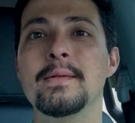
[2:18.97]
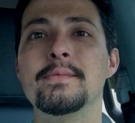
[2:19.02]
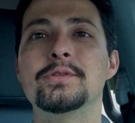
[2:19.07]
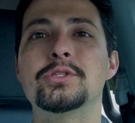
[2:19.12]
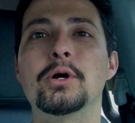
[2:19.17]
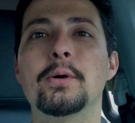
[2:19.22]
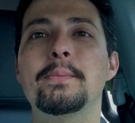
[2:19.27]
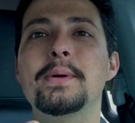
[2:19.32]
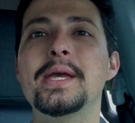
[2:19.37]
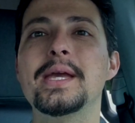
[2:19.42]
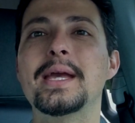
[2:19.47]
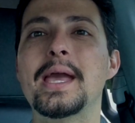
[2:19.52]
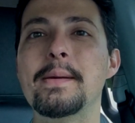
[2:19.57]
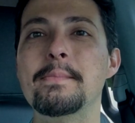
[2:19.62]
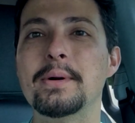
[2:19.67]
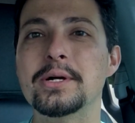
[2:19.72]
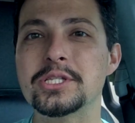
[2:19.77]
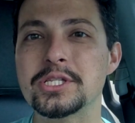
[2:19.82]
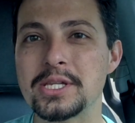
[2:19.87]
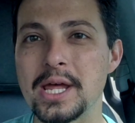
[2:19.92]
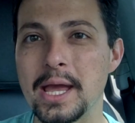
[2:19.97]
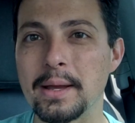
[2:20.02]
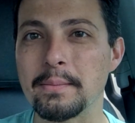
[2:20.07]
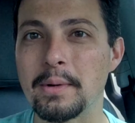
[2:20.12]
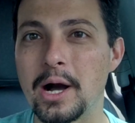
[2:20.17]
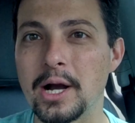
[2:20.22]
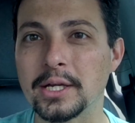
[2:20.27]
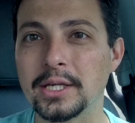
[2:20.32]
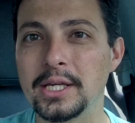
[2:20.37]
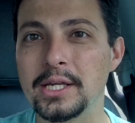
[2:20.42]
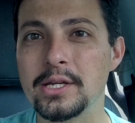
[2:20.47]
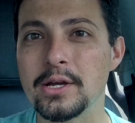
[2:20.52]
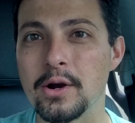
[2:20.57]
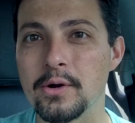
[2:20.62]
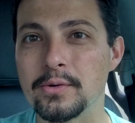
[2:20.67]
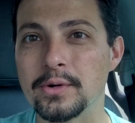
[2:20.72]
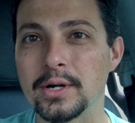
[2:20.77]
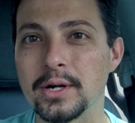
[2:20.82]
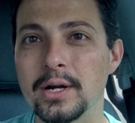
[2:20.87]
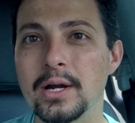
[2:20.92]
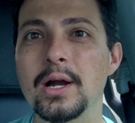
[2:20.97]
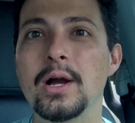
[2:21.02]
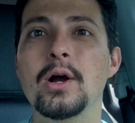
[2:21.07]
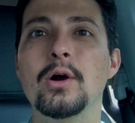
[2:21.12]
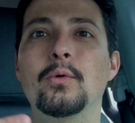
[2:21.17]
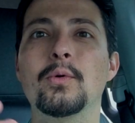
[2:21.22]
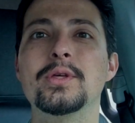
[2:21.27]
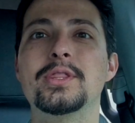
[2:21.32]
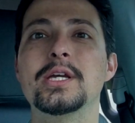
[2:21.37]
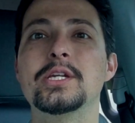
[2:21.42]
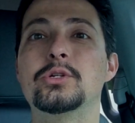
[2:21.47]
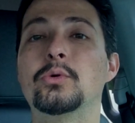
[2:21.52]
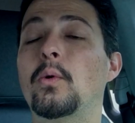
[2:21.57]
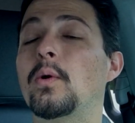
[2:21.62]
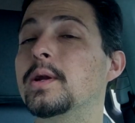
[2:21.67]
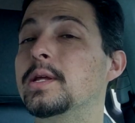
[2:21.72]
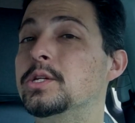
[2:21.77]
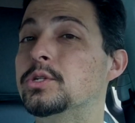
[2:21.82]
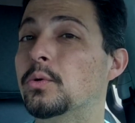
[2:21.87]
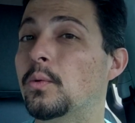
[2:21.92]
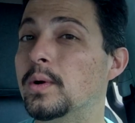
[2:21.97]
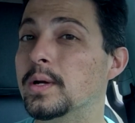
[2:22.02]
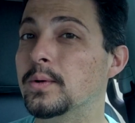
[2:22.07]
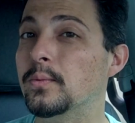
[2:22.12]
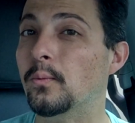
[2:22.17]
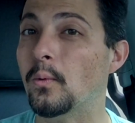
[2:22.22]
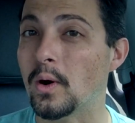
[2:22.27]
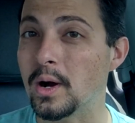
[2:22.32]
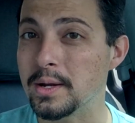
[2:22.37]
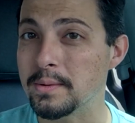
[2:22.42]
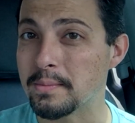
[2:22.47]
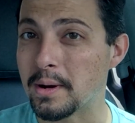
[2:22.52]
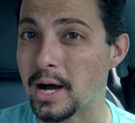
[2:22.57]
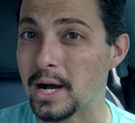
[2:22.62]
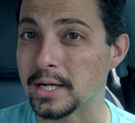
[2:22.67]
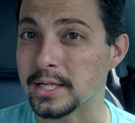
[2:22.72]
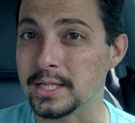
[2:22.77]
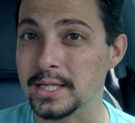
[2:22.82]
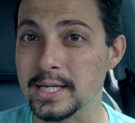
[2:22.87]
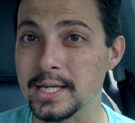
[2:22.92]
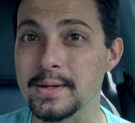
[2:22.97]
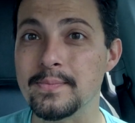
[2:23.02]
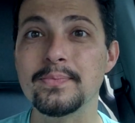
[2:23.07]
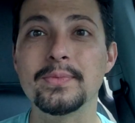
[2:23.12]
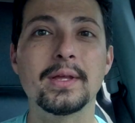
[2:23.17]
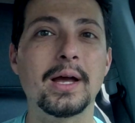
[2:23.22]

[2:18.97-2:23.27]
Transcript: So being a Mustang Mach-E owner with a 2021 Mach-E,